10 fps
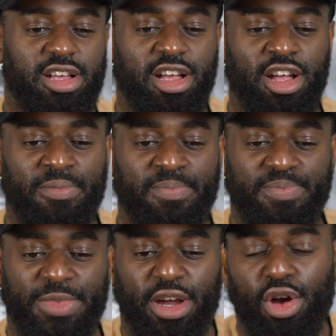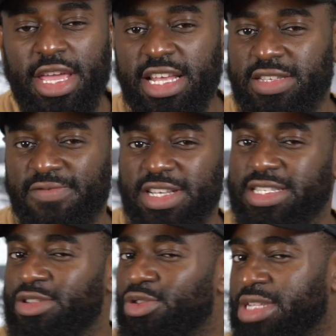um, the cohesiveness
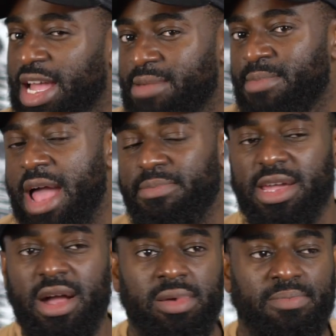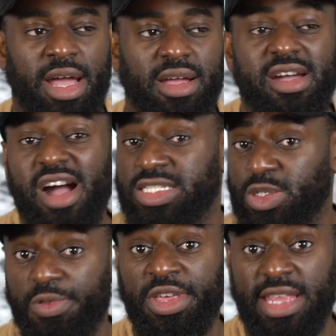it looks like it might be coming back. I
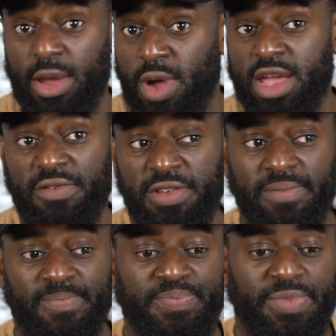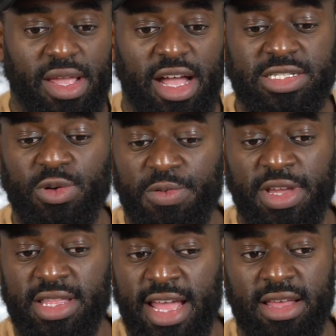still think they're way off it. I still
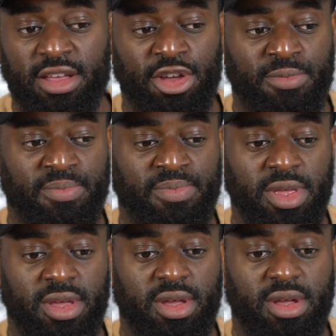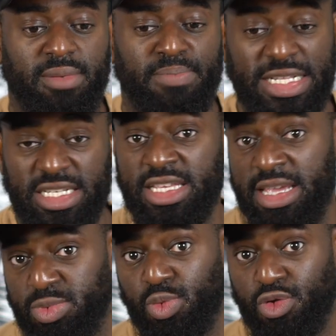think that um, better
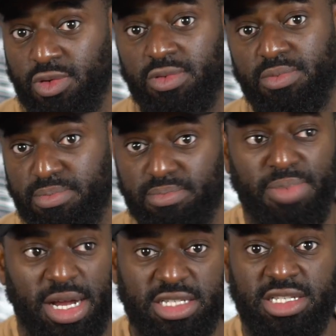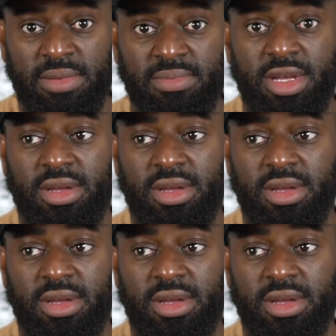teams will punish them